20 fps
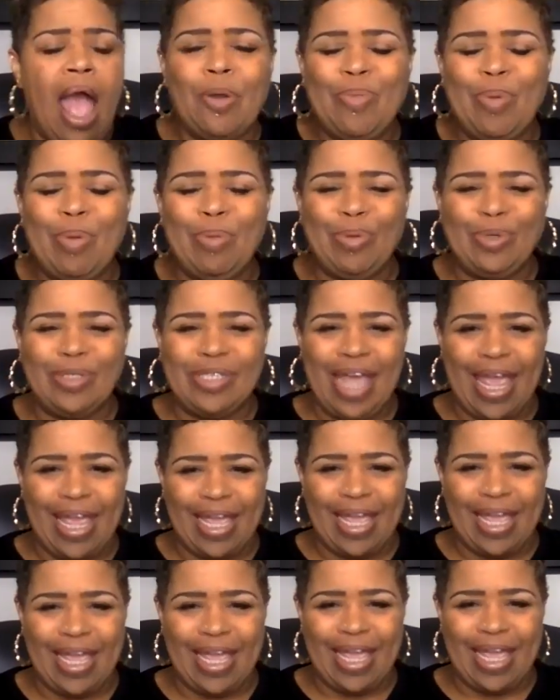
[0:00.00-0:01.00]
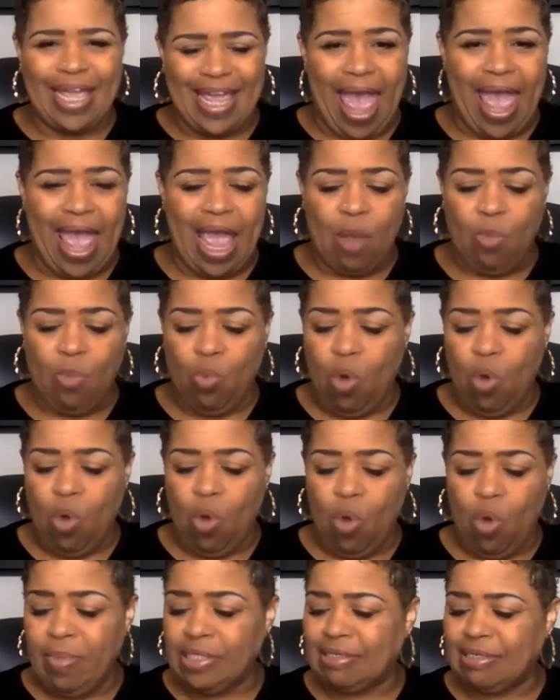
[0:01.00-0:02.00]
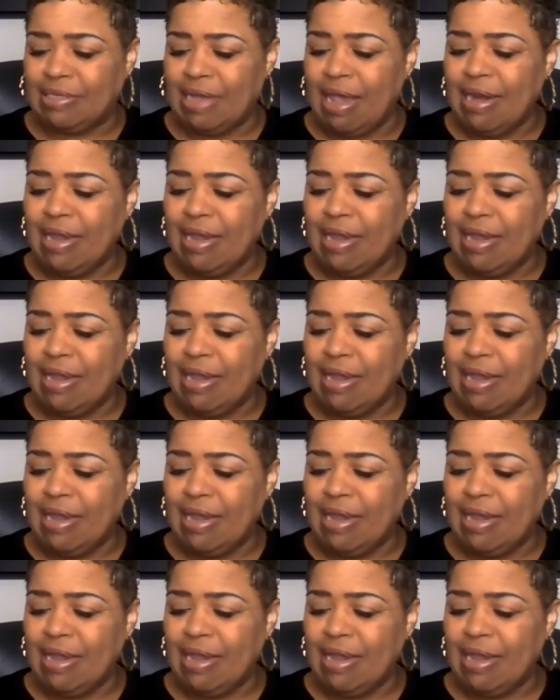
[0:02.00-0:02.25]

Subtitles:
I remember taking a women's